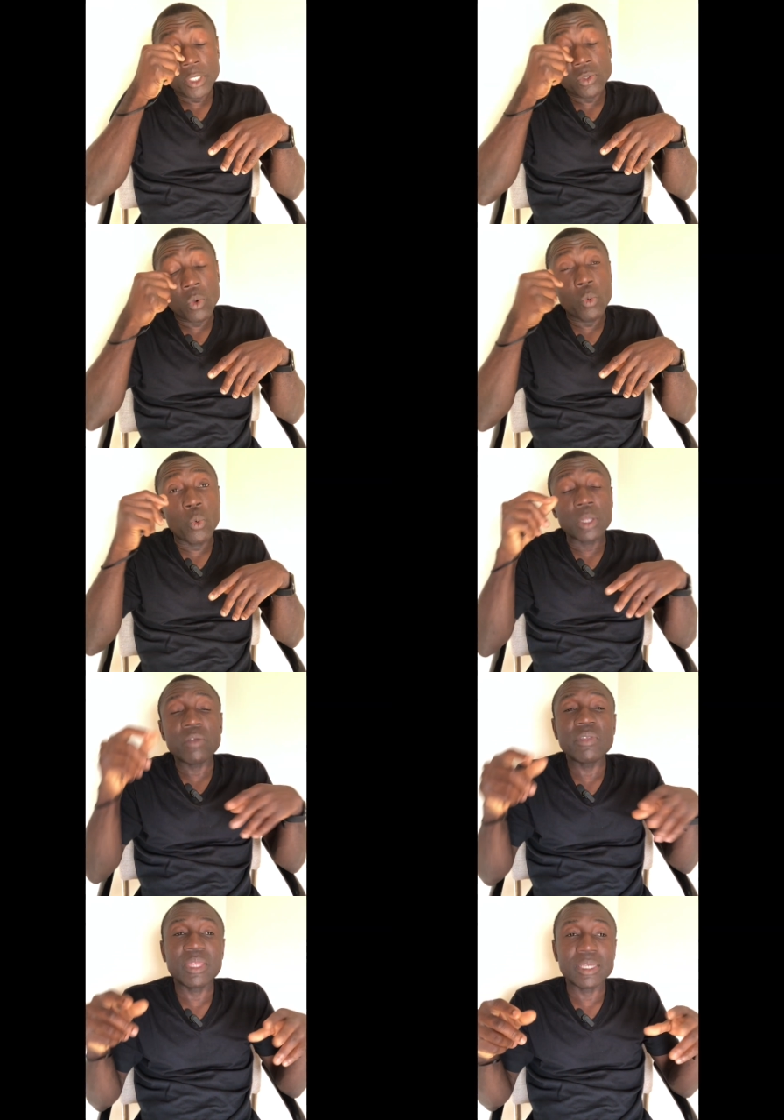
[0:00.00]
So one
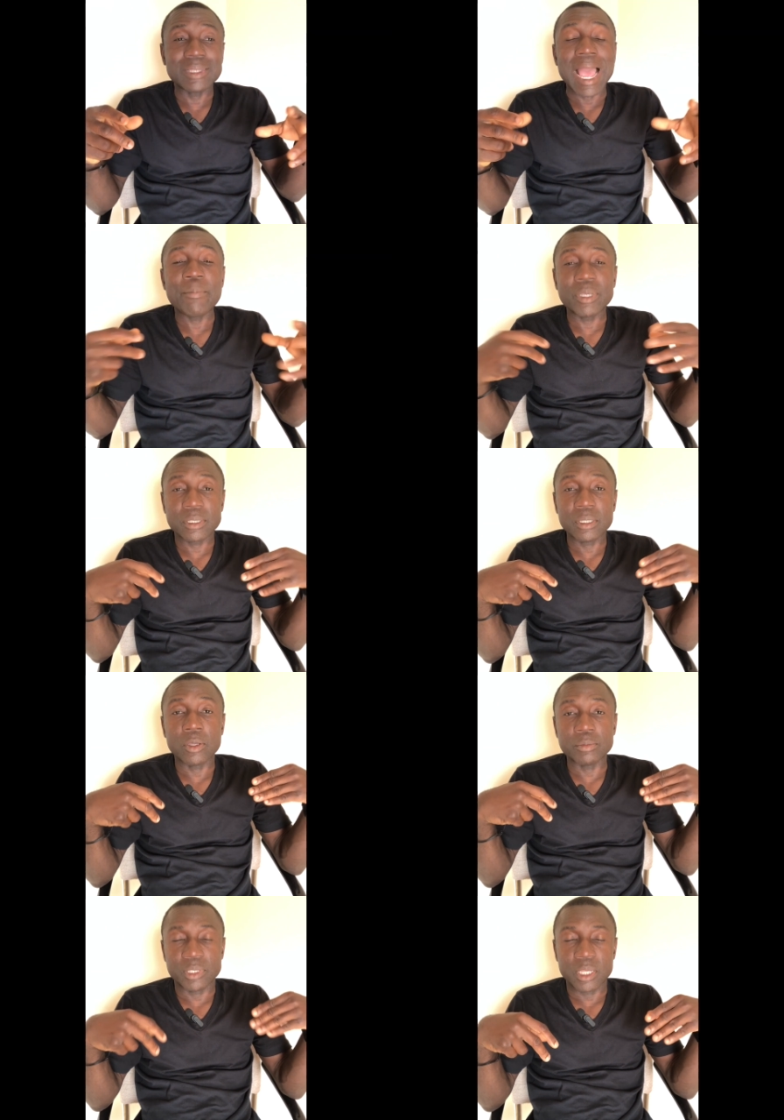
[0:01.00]
of the things I personally
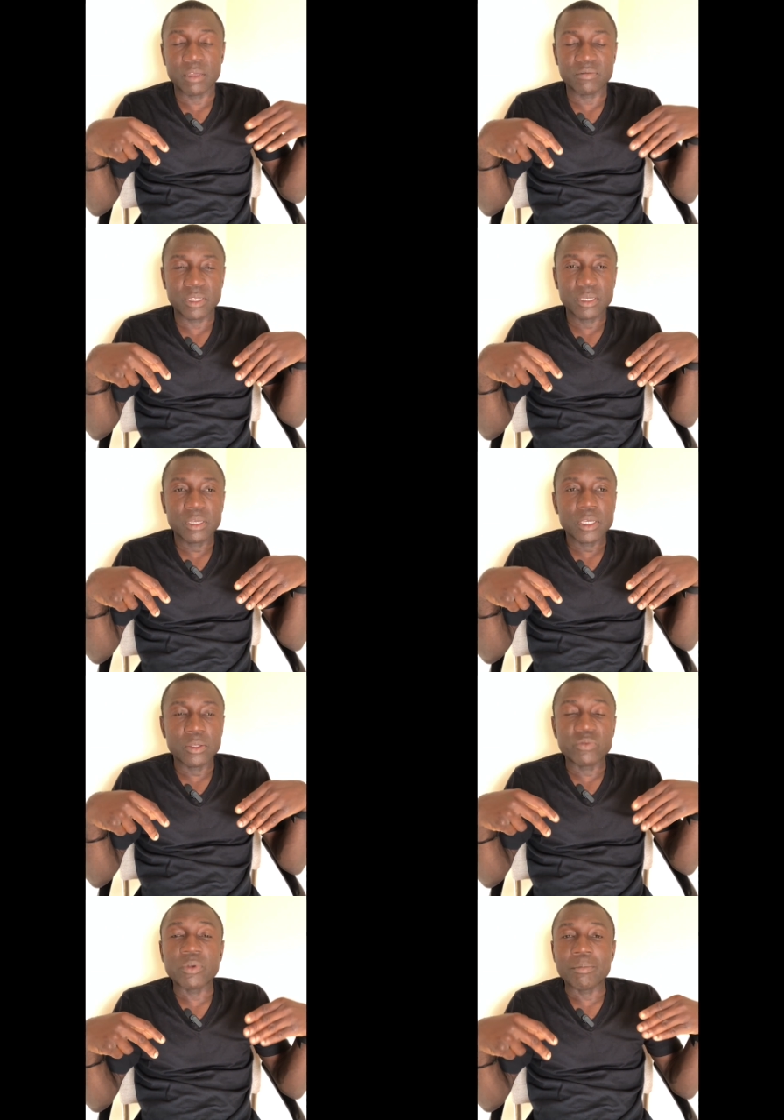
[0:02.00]
observed,
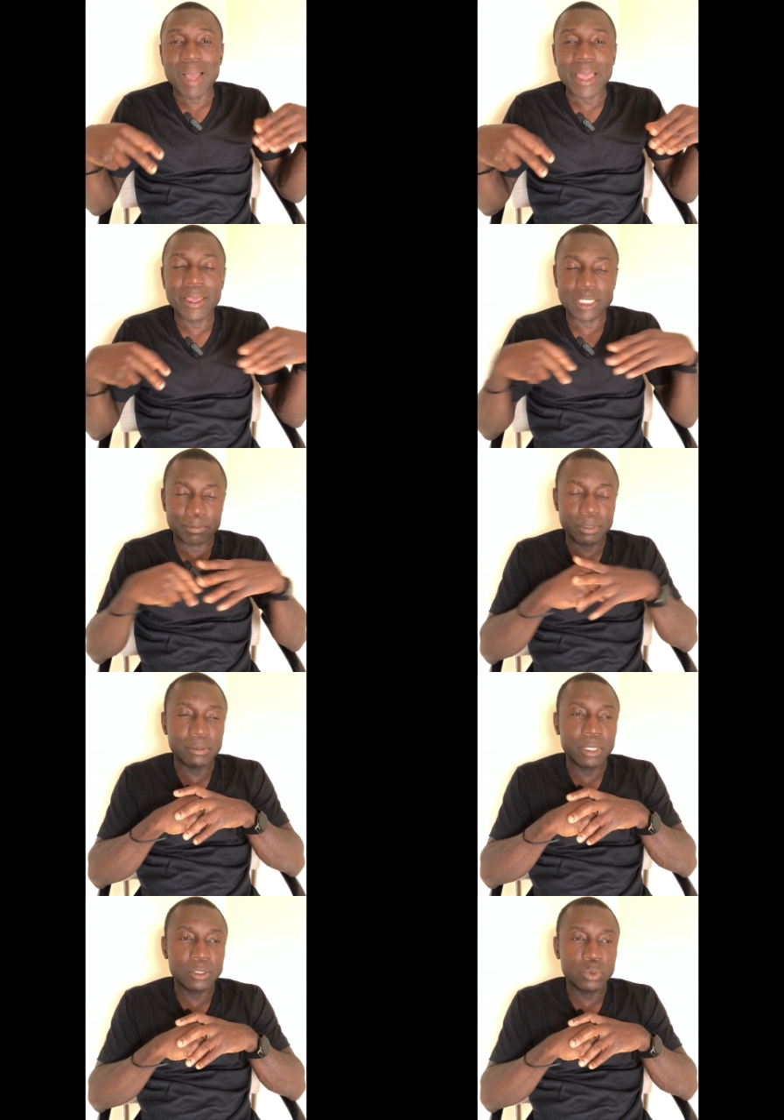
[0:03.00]
from my
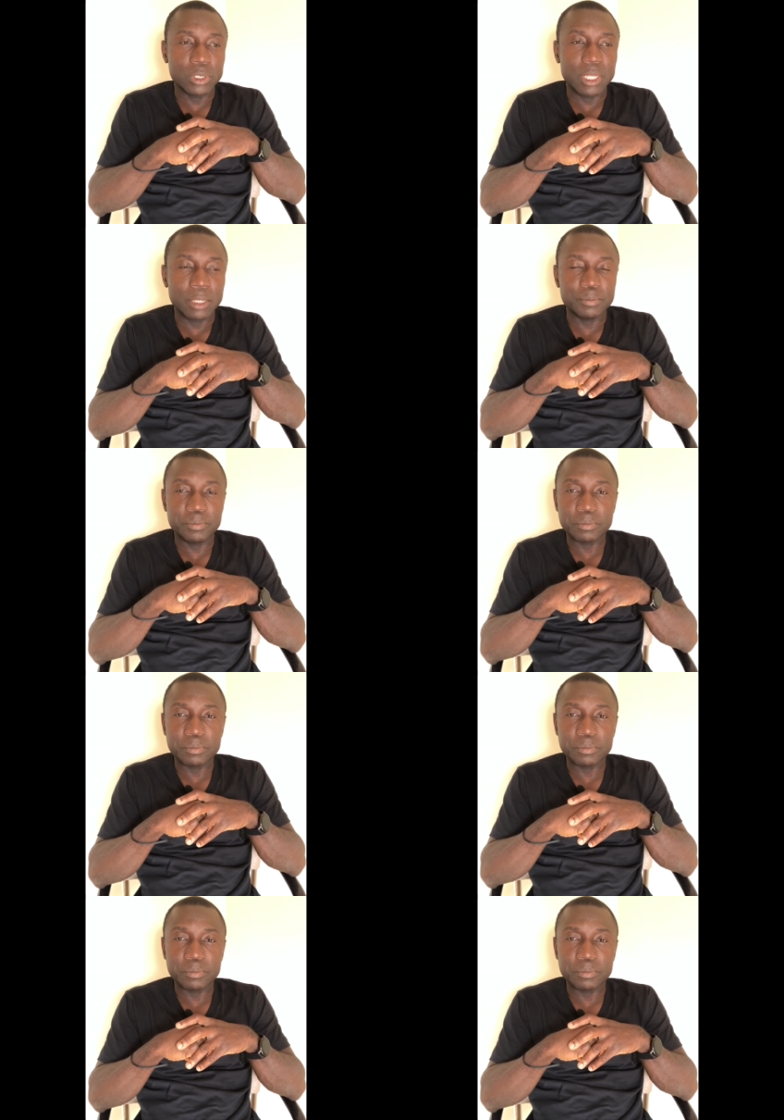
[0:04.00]
experience was that